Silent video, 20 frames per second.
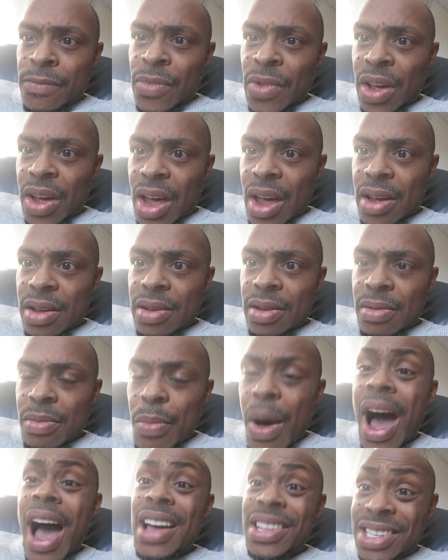Okay?
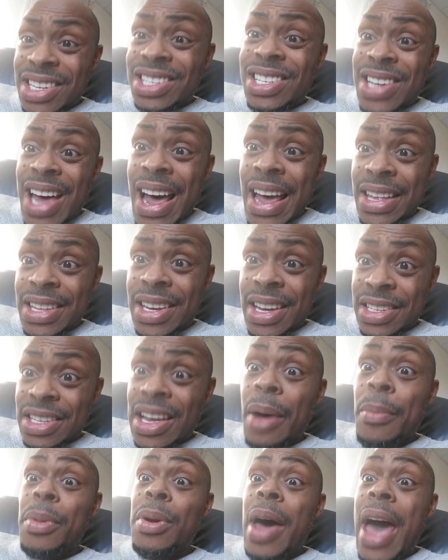Mine's is tight because
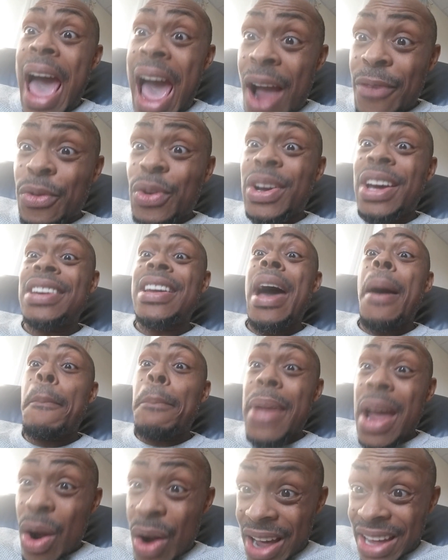I'm an African
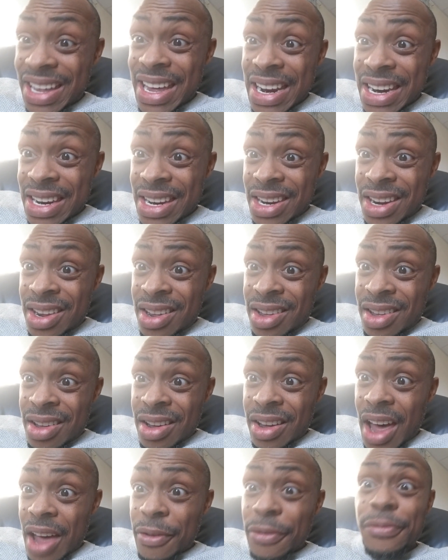American,
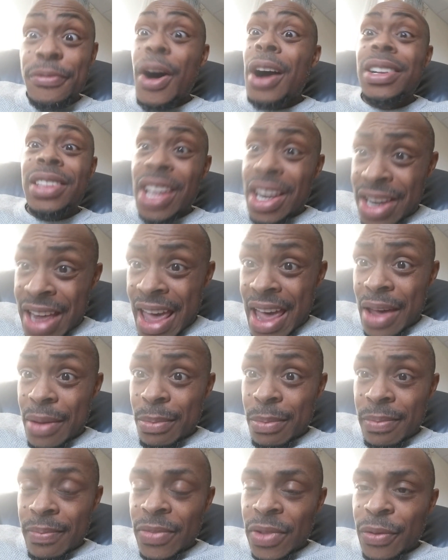okay? Fuck the
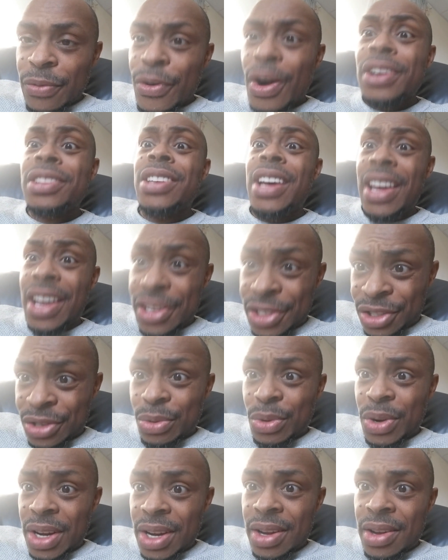name. Fuck the
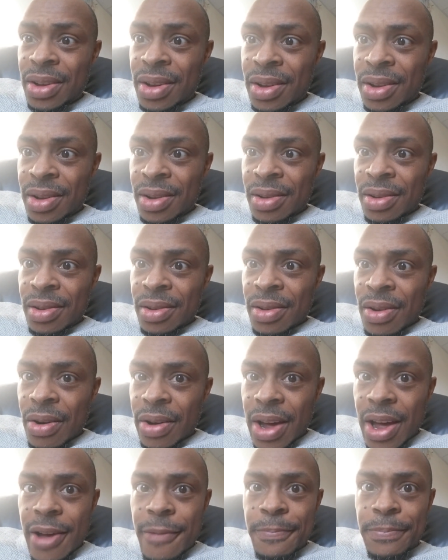history,
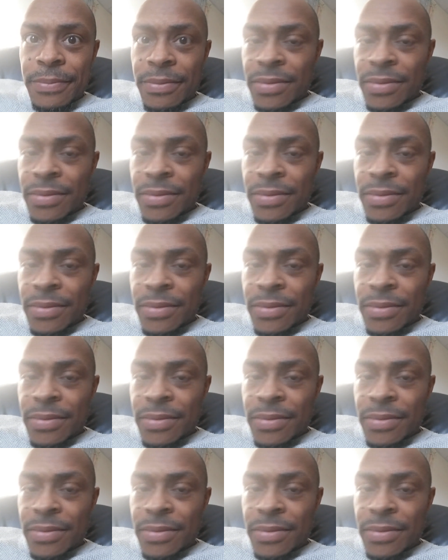okay?